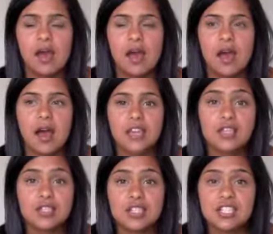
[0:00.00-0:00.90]
I
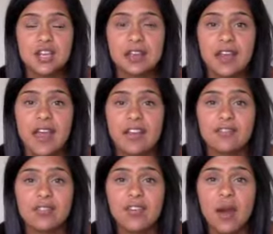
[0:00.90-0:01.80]
usually chuck in a
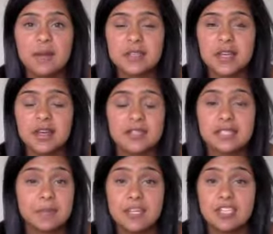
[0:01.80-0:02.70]
handful of
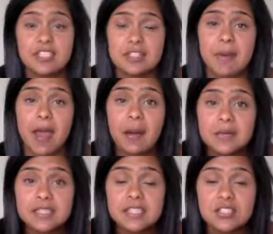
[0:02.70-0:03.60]
spinach into my
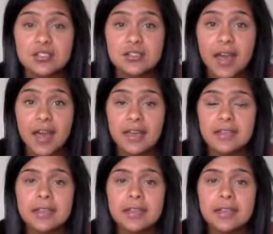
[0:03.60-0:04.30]
hummus and do that.